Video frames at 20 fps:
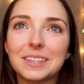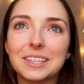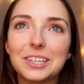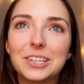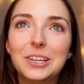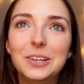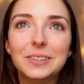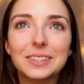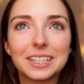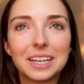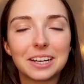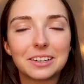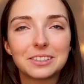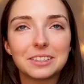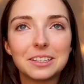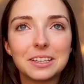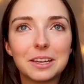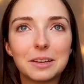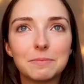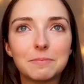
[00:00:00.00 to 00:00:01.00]
She's
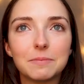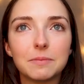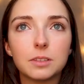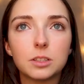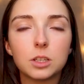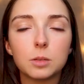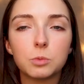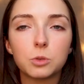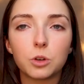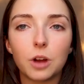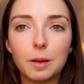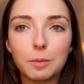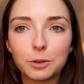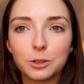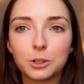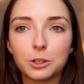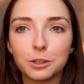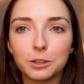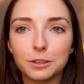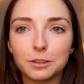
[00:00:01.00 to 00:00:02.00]
actually a
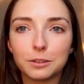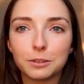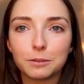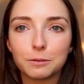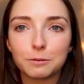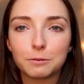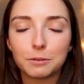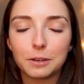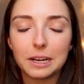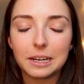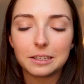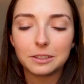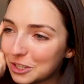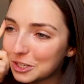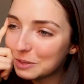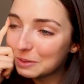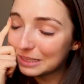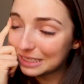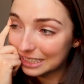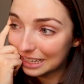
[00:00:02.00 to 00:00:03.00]
subscriber turned friend.
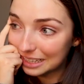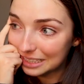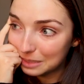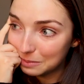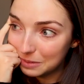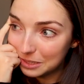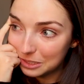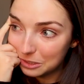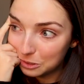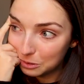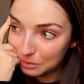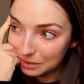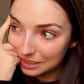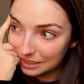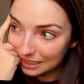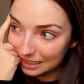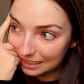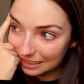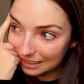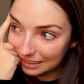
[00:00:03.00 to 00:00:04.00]
She was texting me and she was
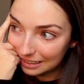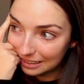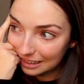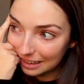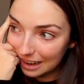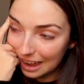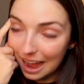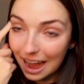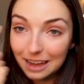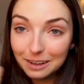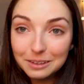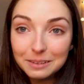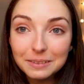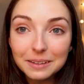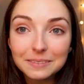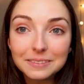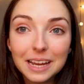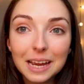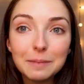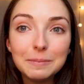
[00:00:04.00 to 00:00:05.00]
like, I don't
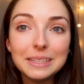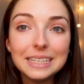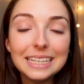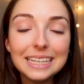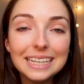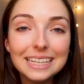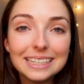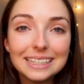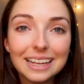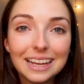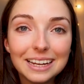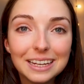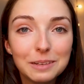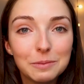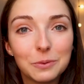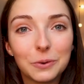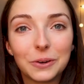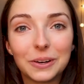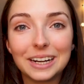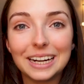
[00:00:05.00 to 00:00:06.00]
even have time to eat
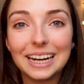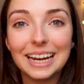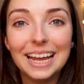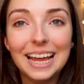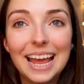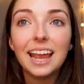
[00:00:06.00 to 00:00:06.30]
anymore.